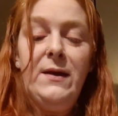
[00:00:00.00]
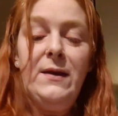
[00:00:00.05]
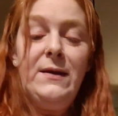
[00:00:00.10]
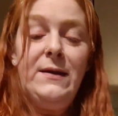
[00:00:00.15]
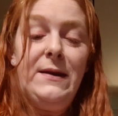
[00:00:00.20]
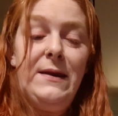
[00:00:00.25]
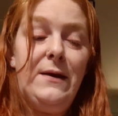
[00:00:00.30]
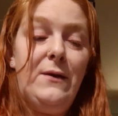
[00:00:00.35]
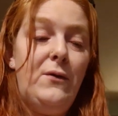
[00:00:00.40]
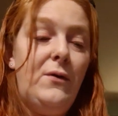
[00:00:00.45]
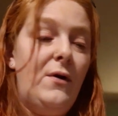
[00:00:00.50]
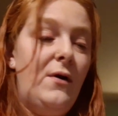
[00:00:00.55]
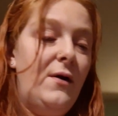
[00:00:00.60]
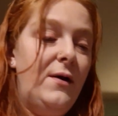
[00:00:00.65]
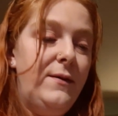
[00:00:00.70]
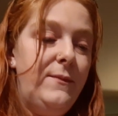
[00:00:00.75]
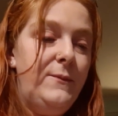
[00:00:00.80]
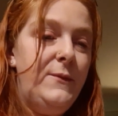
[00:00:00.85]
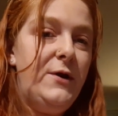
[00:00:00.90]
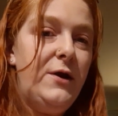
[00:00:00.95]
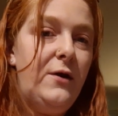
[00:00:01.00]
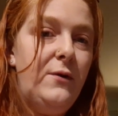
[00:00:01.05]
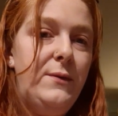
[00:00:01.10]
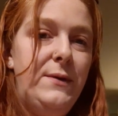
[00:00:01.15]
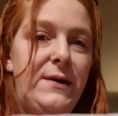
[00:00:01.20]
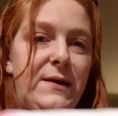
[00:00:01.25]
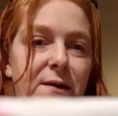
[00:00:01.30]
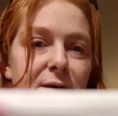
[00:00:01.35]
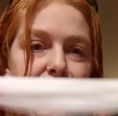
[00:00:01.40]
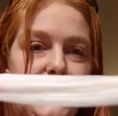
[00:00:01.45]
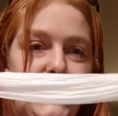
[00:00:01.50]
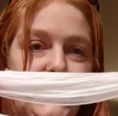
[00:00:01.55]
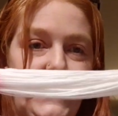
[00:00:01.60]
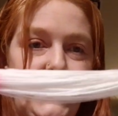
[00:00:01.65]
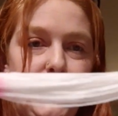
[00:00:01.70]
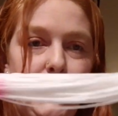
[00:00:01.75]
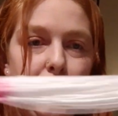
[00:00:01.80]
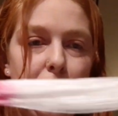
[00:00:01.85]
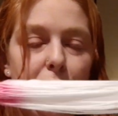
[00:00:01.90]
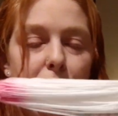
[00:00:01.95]
Now I'm going
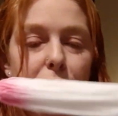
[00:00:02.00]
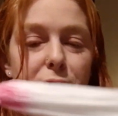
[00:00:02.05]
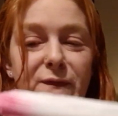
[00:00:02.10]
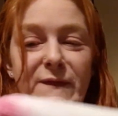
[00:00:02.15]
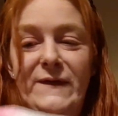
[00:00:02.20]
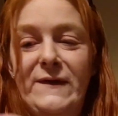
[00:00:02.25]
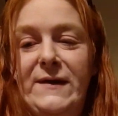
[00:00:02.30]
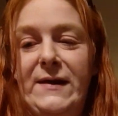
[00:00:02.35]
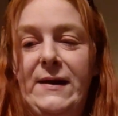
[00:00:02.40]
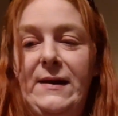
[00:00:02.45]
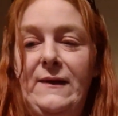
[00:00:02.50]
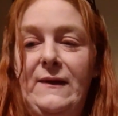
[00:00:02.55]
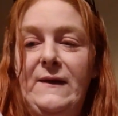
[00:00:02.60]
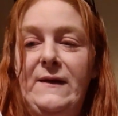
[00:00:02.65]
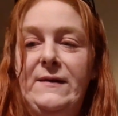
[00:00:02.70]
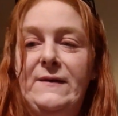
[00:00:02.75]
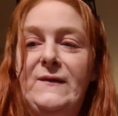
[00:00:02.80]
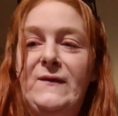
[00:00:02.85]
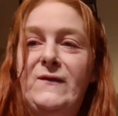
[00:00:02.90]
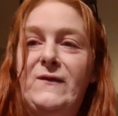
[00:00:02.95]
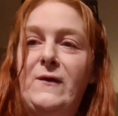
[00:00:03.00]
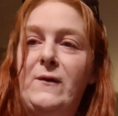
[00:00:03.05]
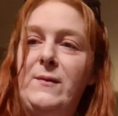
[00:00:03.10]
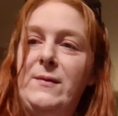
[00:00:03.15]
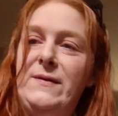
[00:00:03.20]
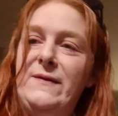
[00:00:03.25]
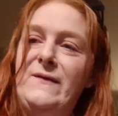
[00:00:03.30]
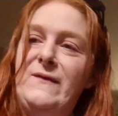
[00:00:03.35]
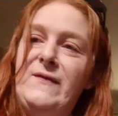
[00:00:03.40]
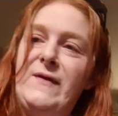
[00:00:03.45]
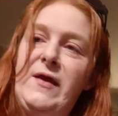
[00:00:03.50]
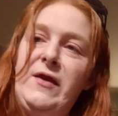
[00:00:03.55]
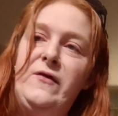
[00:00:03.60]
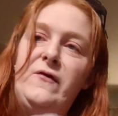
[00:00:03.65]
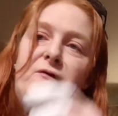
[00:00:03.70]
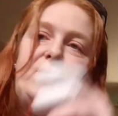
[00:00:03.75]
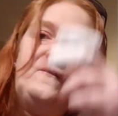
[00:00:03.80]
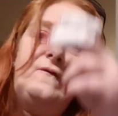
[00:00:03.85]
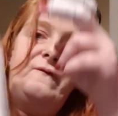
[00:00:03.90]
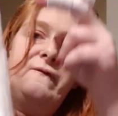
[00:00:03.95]
to alternate this, so instead
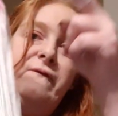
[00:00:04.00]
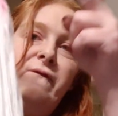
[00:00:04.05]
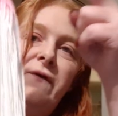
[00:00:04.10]
of